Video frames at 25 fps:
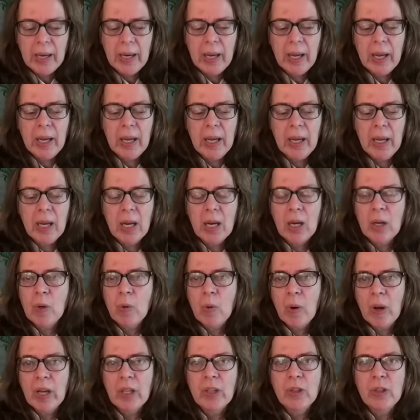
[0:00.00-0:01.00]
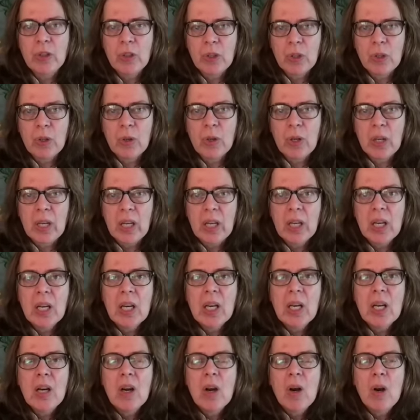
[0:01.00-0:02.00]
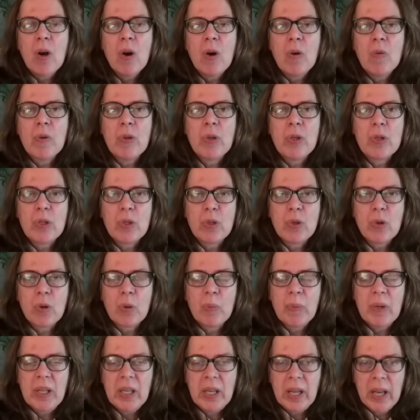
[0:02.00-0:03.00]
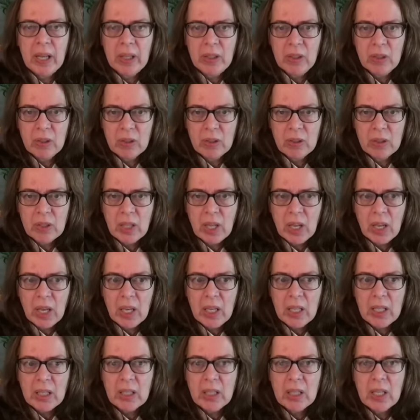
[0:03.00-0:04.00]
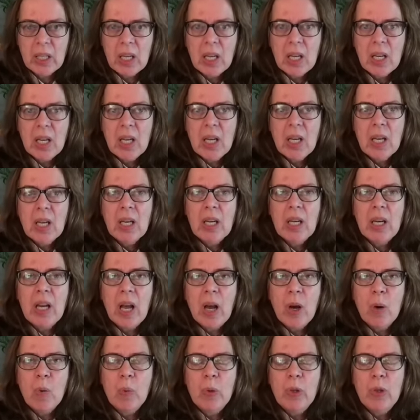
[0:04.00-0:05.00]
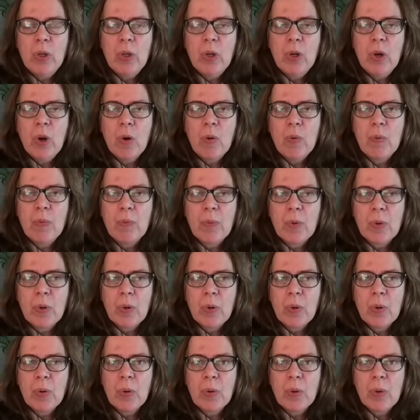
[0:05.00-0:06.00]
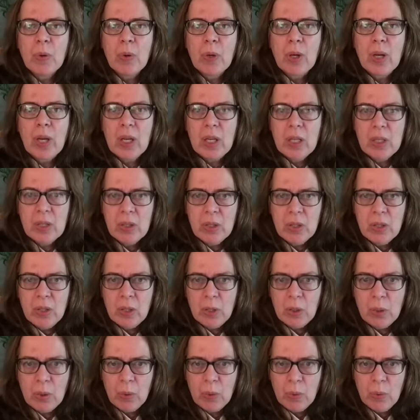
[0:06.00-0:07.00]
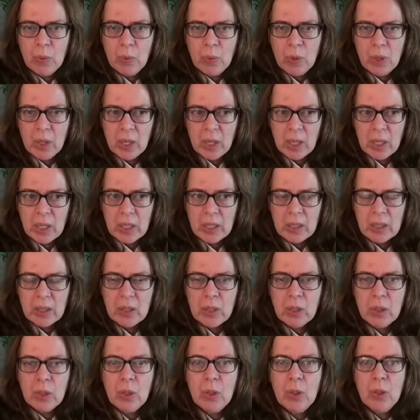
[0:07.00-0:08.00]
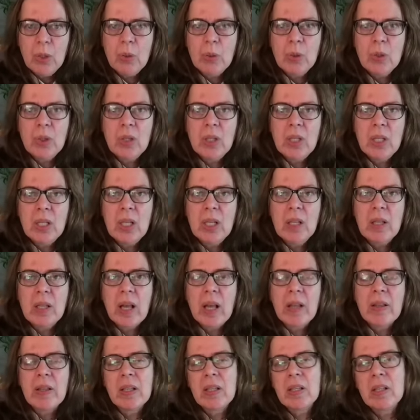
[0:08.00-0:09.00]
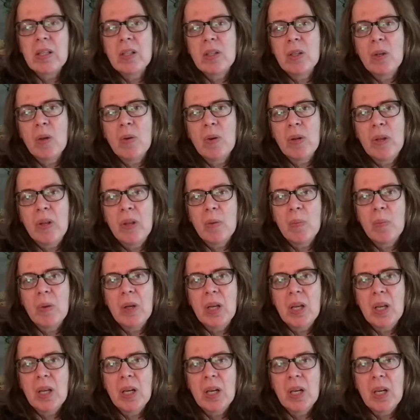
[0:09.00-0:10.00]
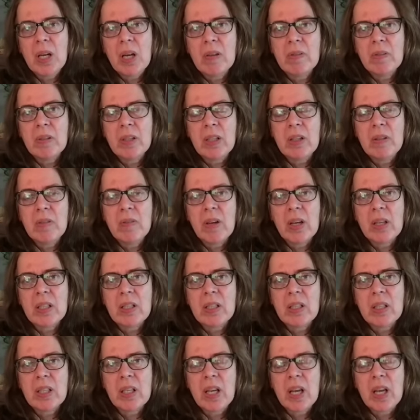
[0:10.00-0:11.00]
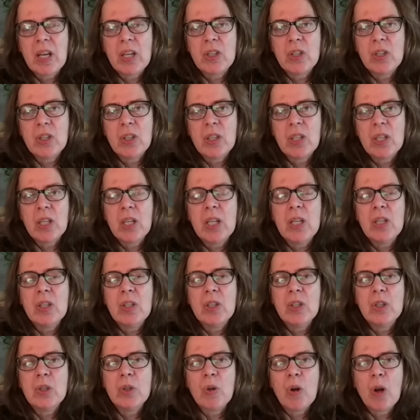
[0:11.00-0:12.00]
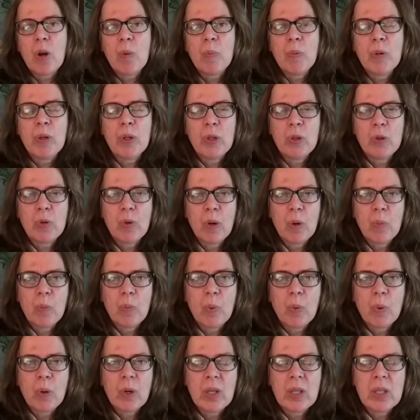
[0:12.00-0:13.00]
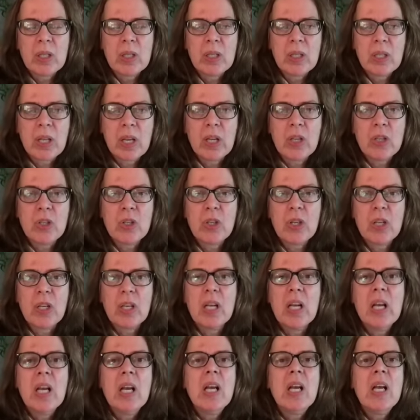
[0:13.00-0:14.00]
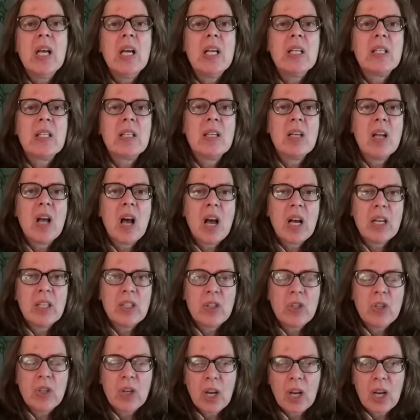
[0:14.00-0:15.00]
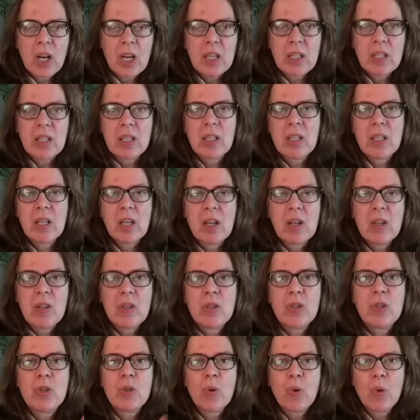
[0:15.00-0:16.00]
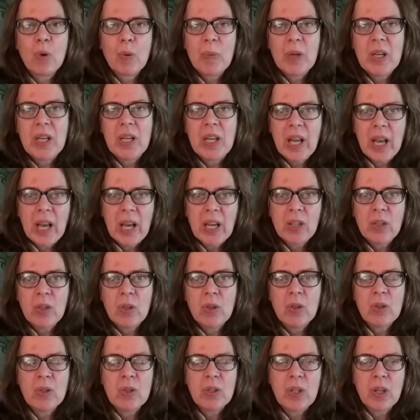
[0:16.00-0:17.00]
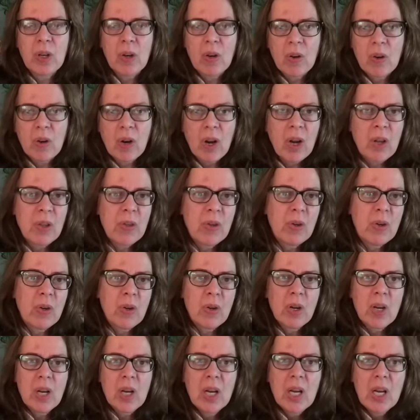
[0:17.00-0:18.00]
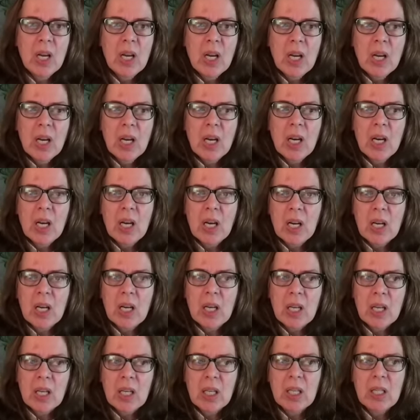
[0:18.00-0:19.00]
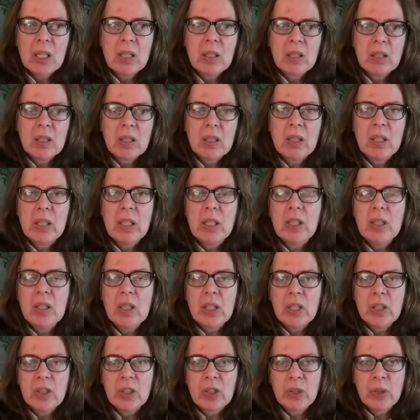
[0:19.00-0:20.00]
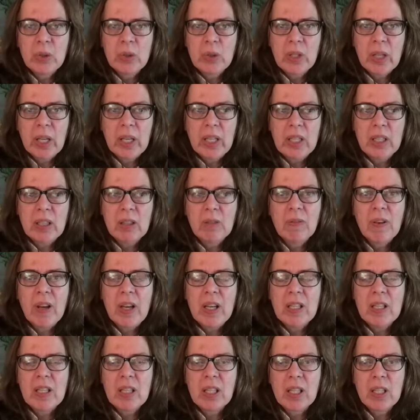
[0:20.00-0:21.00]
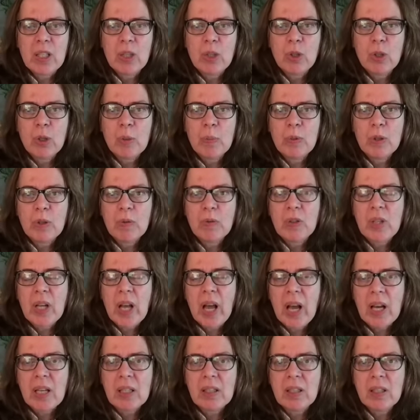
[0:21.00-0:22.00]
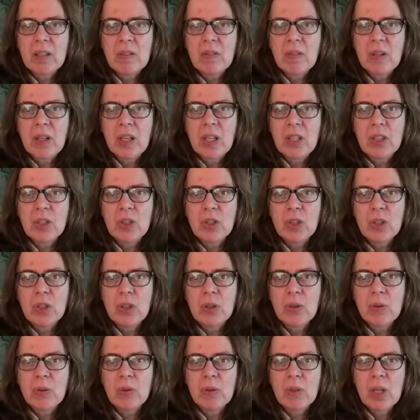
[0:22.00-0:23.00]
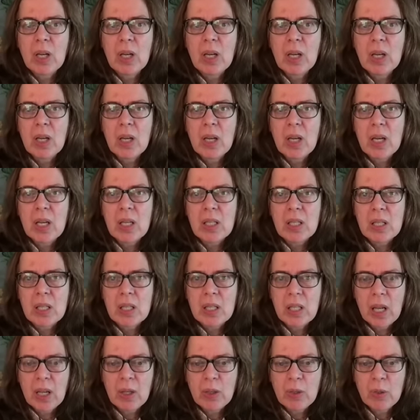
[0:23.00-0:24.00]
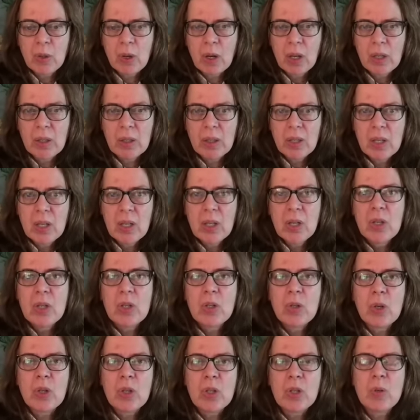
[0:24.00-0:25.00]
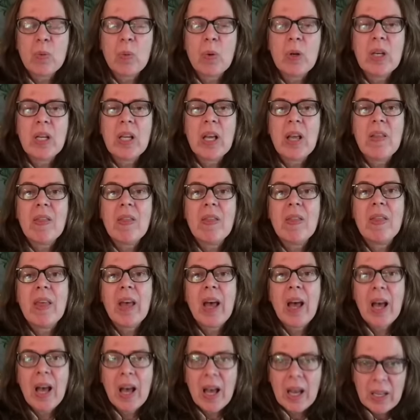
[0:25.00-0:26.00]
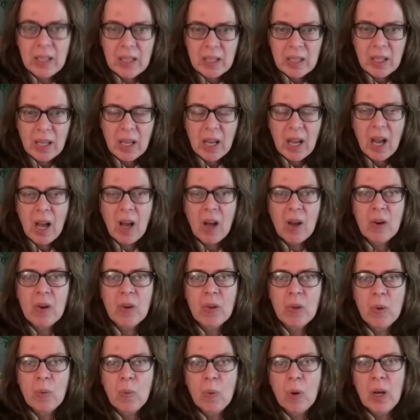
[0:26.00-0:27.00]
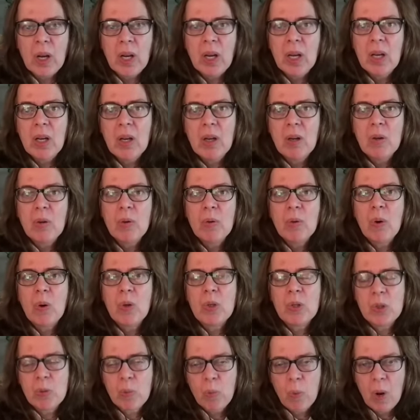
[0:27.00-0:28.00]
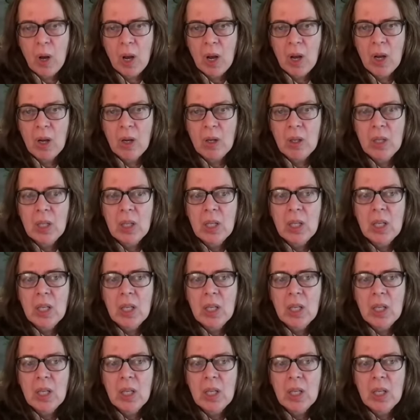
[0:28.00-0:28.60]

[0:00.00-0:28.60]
a grand jury over the Stormy Daniels case. Now, when you go further into this, you see that this is only the beginning of an investigation into Trump and the Trump Organization. It's not just Stormy Daniels. There are other legal issues that he's facing in terms of tax evasion, etc. So I just wanted to get that out of the way as well